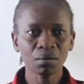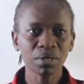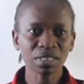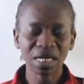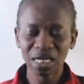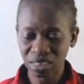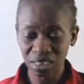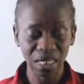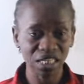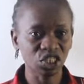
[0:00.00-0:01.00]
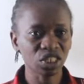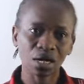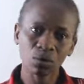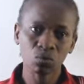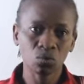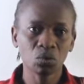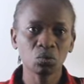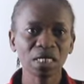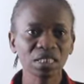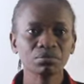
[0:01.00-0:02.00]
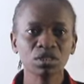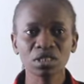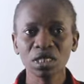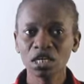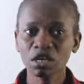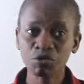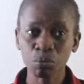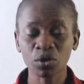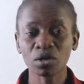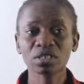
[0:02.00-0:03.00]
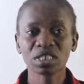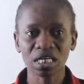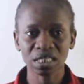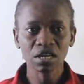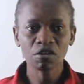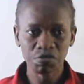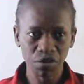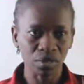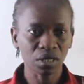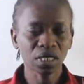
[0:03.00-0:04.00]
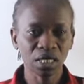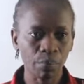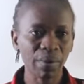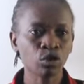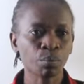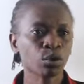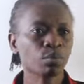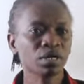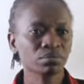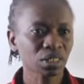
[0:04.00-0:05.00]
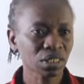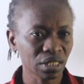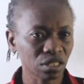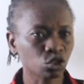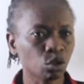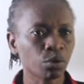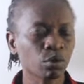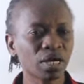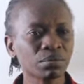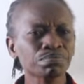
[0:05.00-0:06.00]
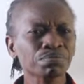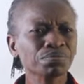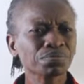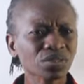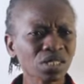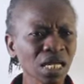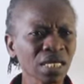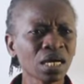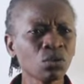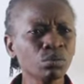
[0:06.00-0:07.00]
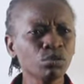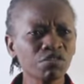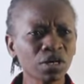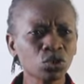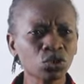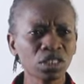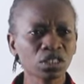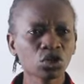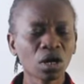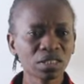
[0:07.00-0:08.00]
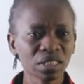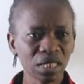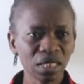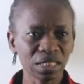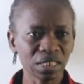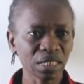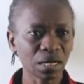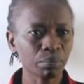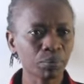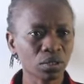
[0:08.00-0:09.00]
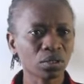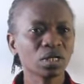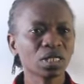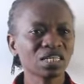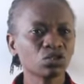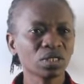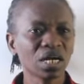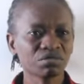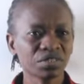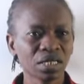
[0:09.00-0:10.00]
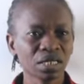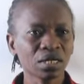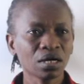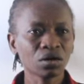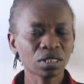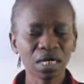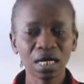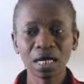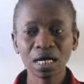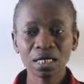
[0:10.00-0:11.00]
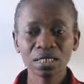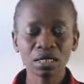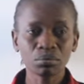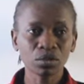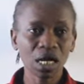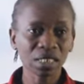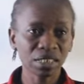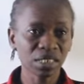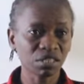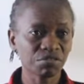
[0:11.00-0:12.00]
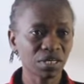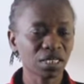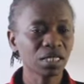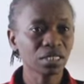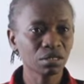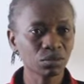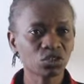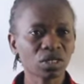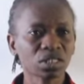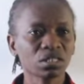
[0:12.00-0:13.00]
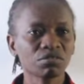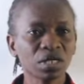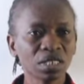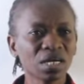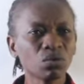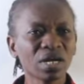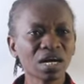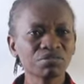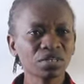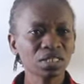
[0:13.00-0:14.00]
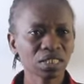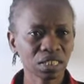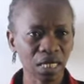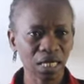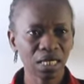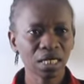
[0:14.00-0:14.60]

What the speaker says: But as in Nigeria, we accept it if you pronounce cette fille. Il n'y a pas de problème. There is no problem. Then we move on to the third example that we have there under the adjective demonstrative. Then we have c'est.